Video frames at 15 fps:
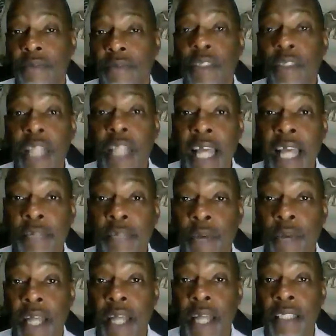first class
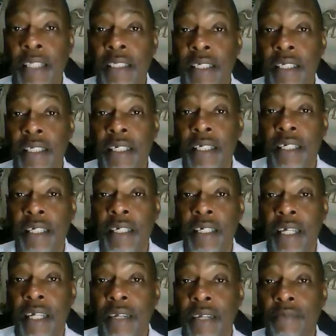price.
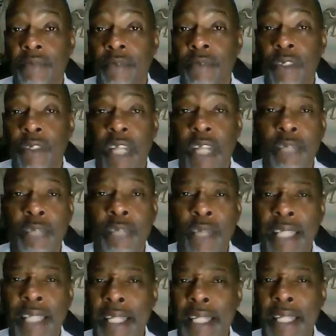And the first
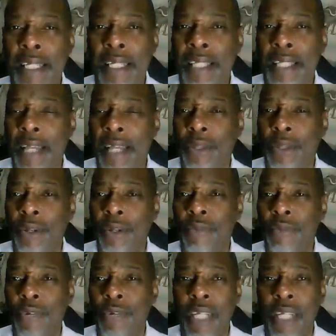class price, I think, is like
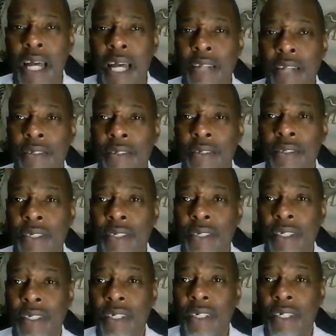$30,
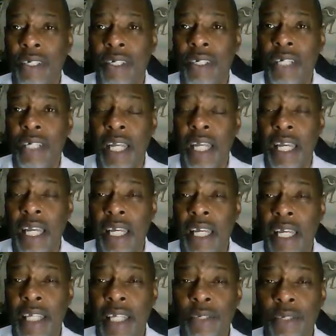$40,
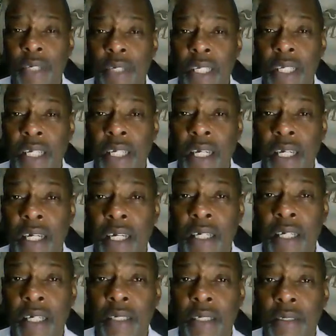and you
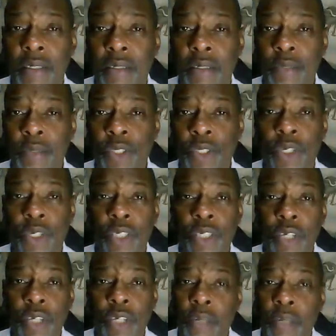can be
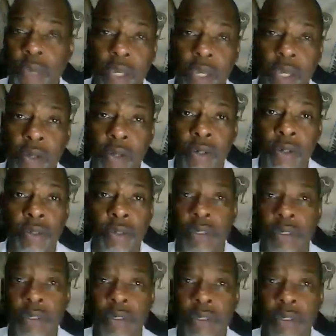sure that you get a meal.
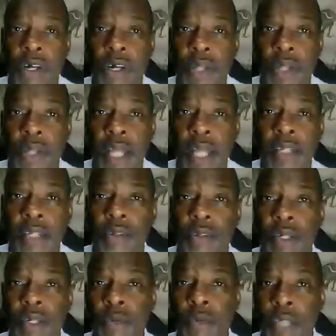All that.
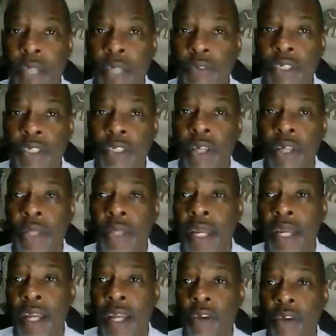The waitresses
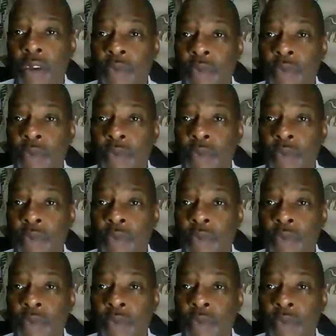are there to